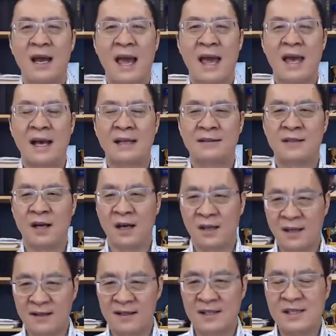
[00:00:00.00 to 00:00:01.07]
And
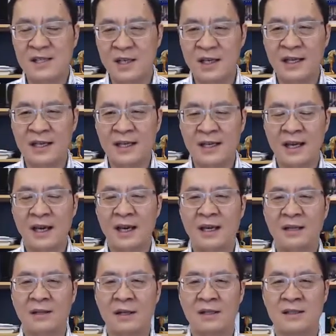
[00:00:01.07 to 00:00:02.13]
another study
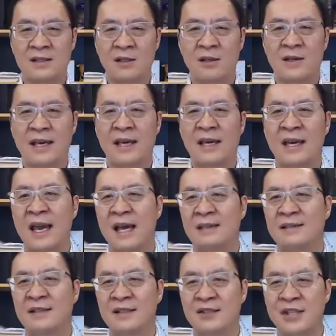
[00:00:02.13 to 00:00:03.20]
is looking
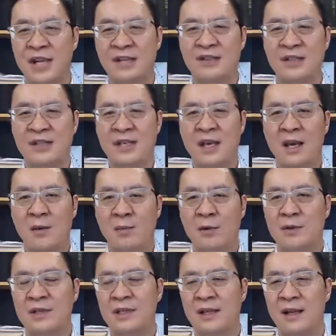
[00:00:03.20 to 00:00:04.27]
at changes in air
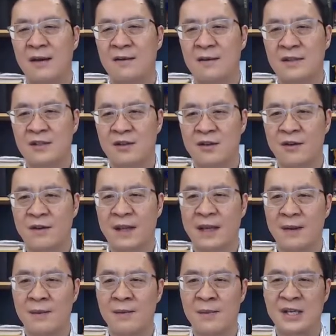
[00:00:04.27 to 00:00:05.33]
pollution levels during
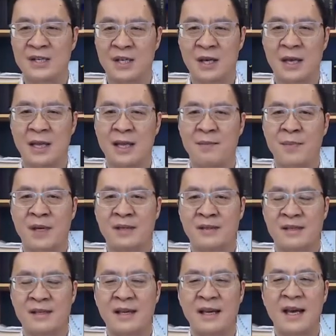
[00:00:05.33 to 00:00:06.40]
the Beijing
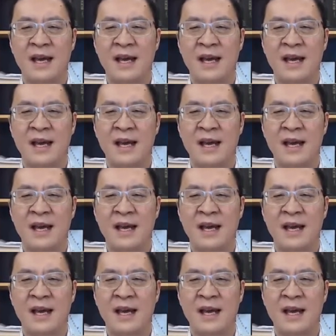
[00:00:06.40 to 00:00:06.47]
Olympics